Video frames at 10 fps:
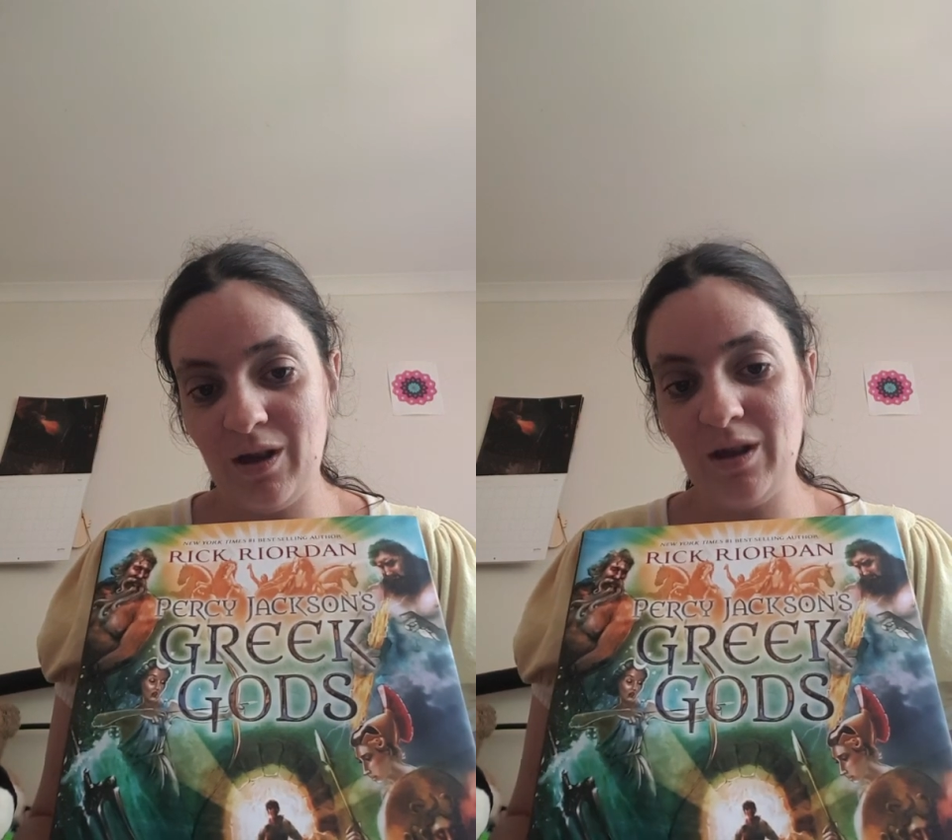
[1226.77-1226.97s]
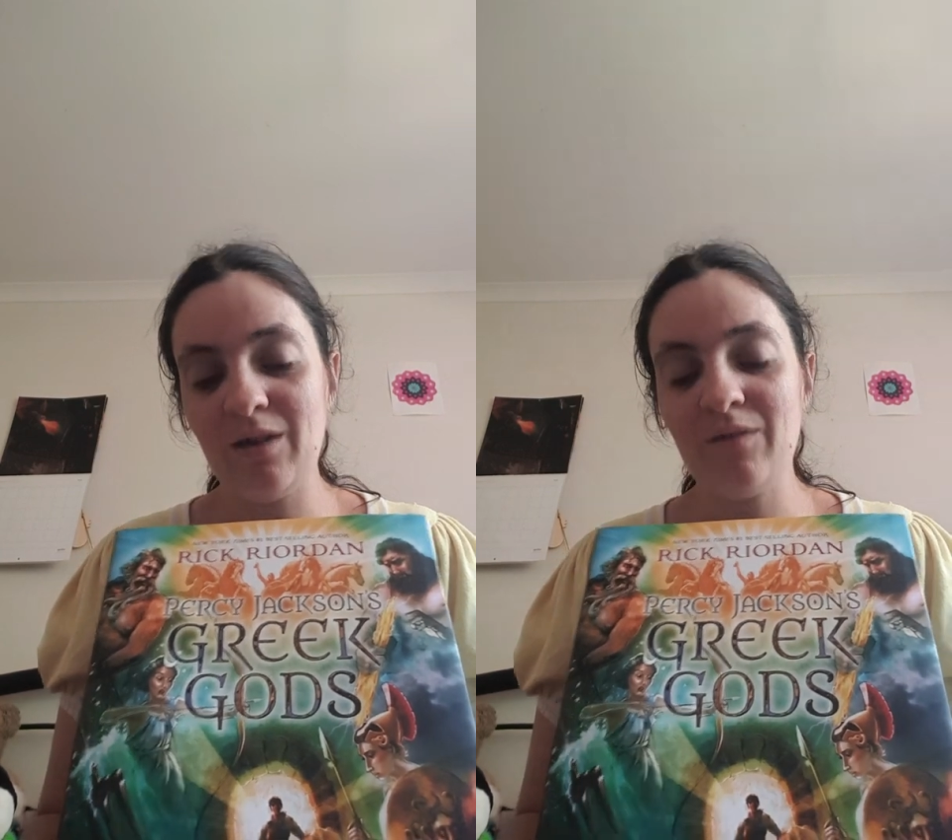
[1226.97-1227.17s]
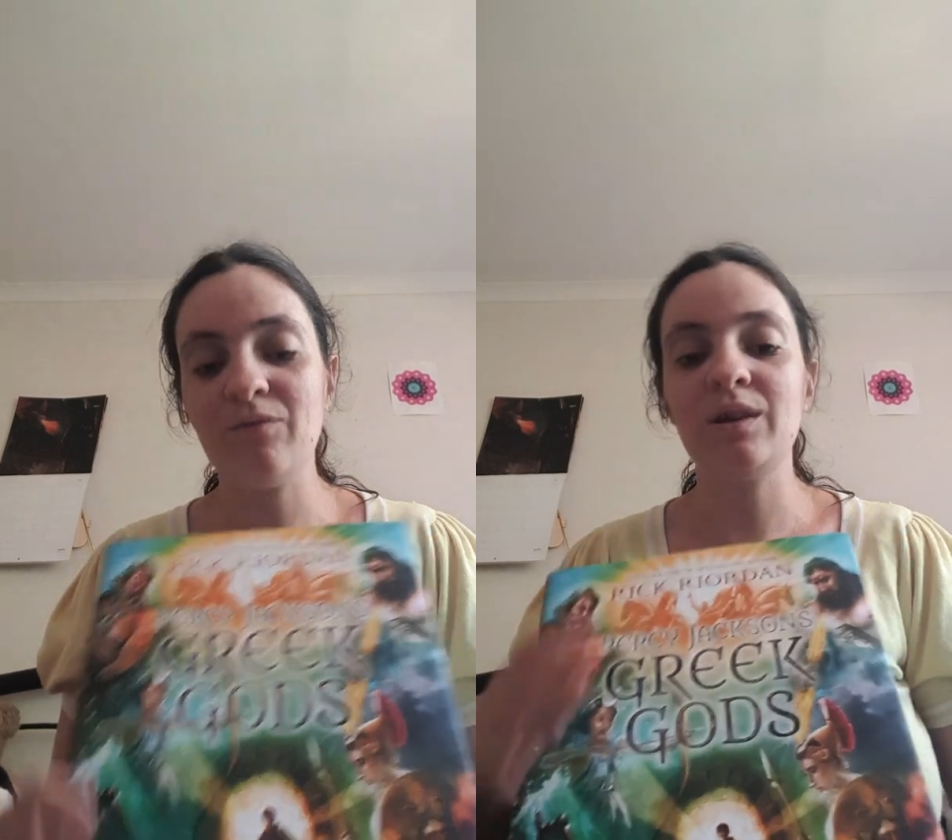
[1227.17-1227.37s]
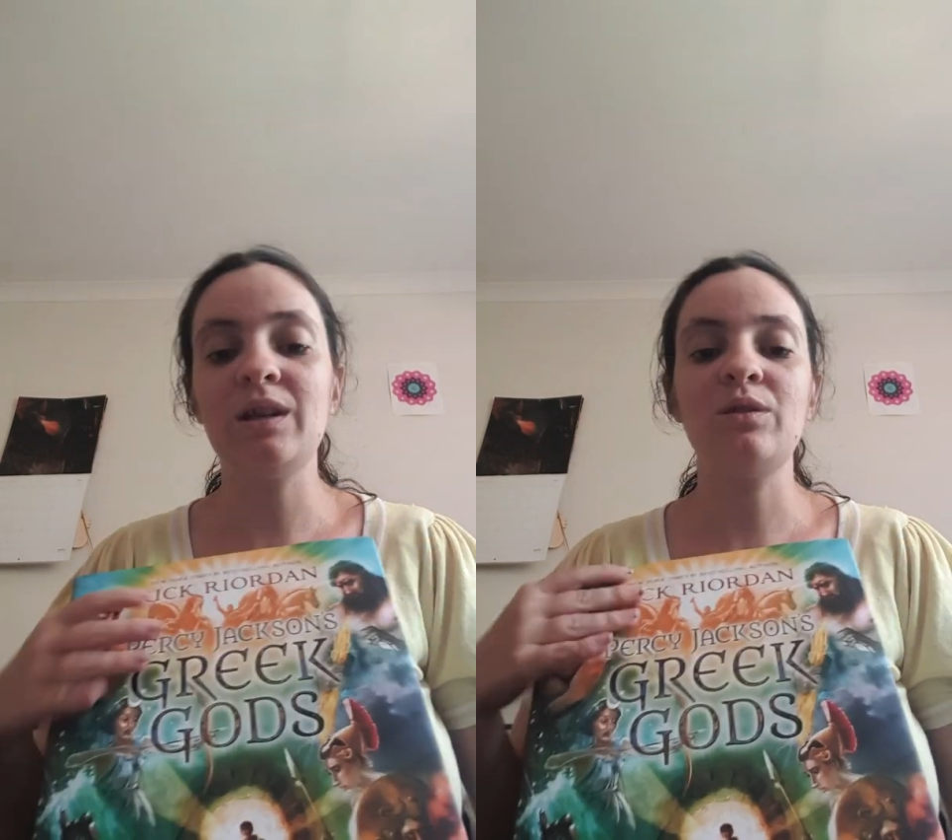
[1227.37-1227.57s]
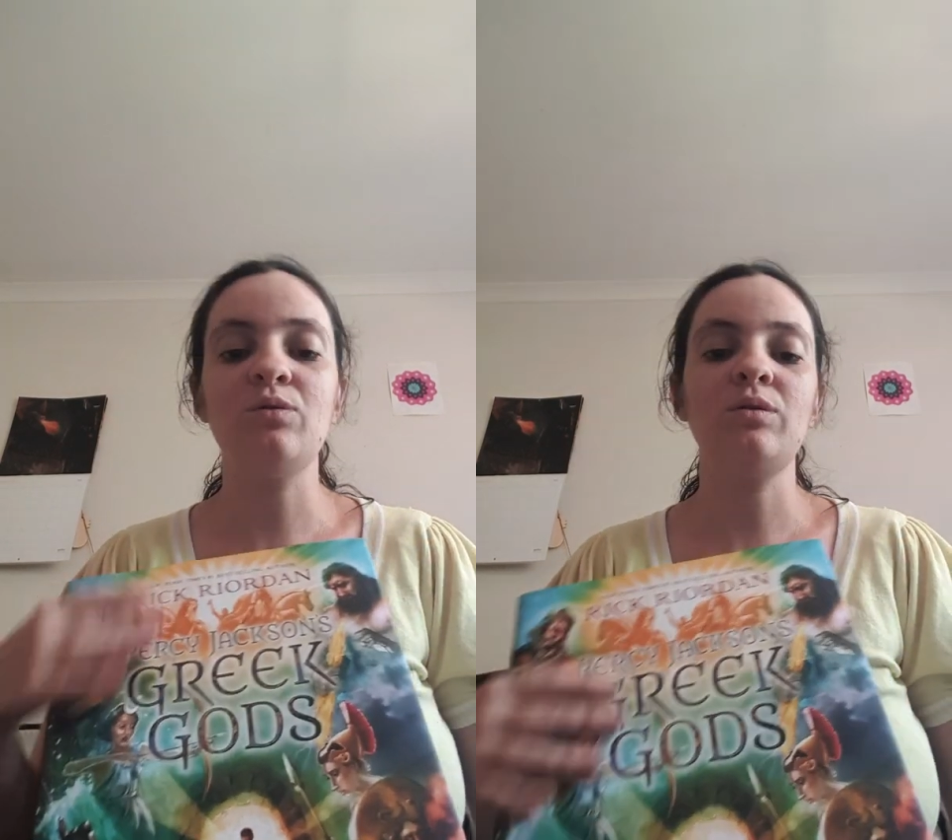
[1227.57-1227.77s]
I love
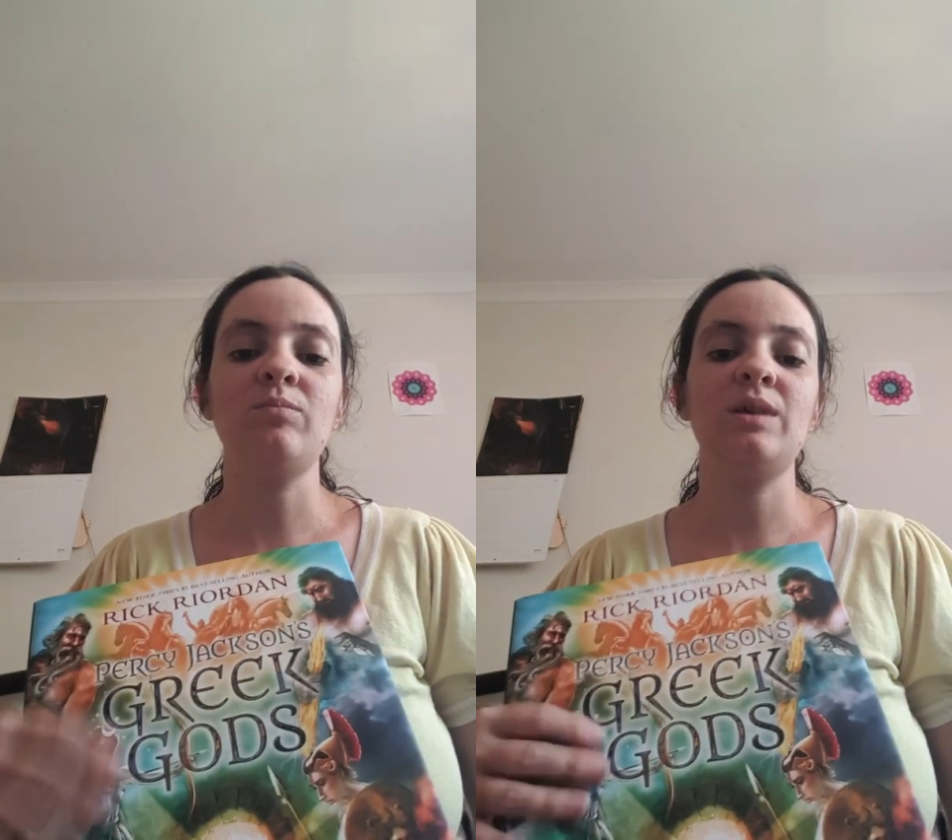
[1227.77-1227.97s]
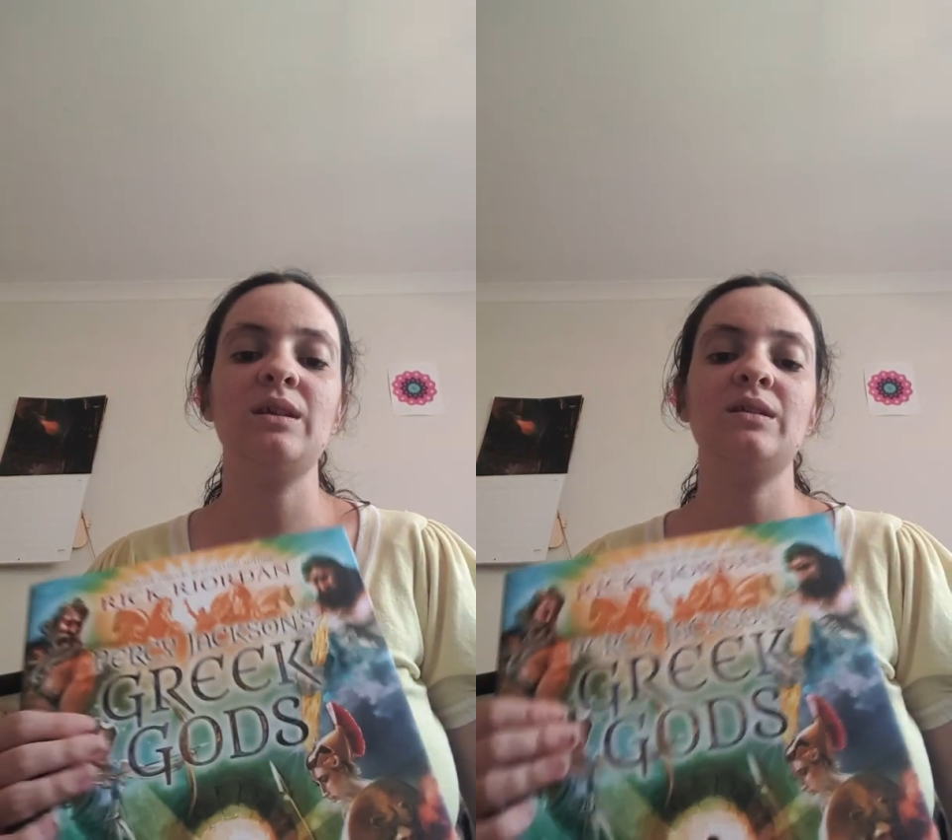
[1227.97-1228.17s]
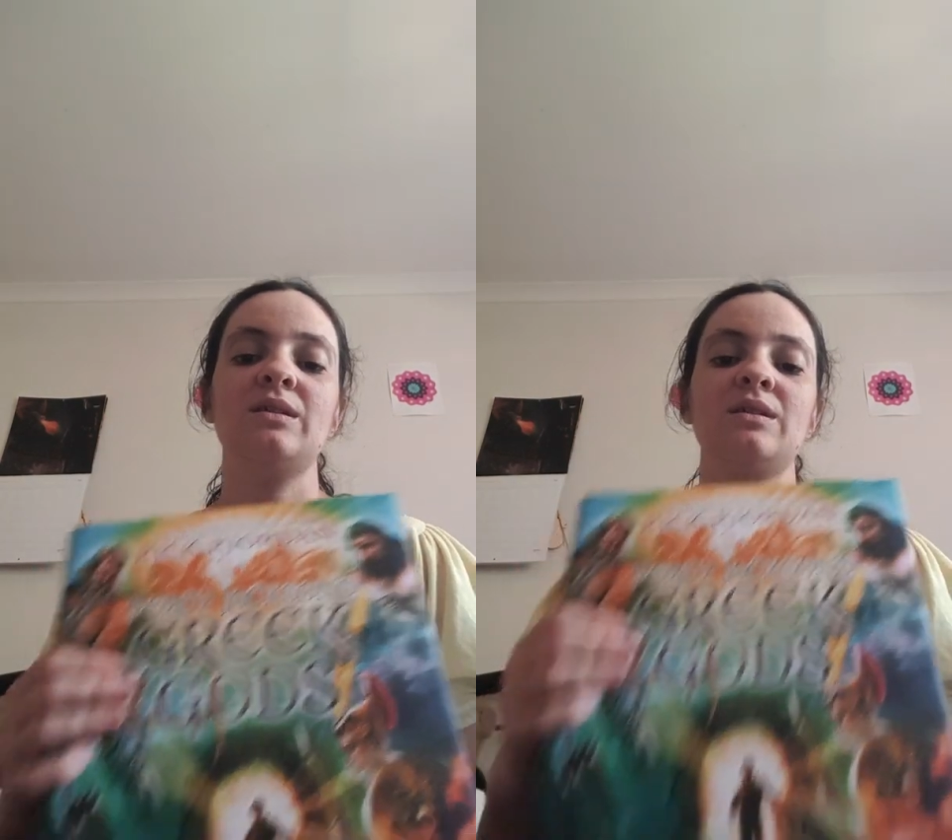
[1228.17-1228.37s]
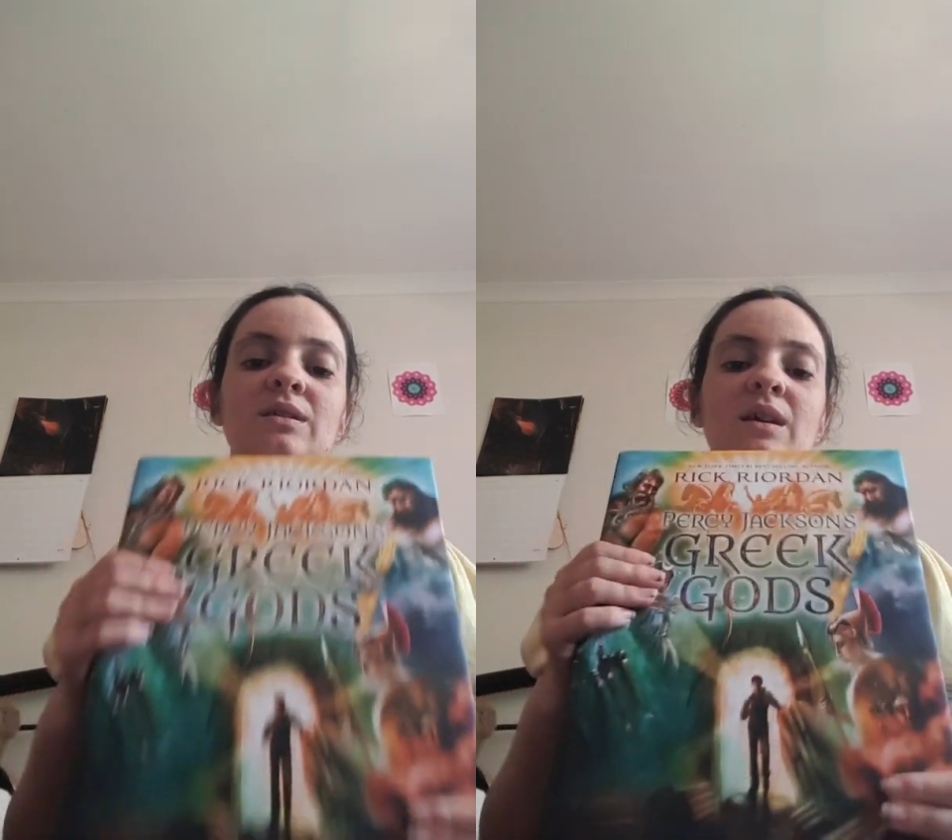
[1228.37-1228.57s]
reading all the myths.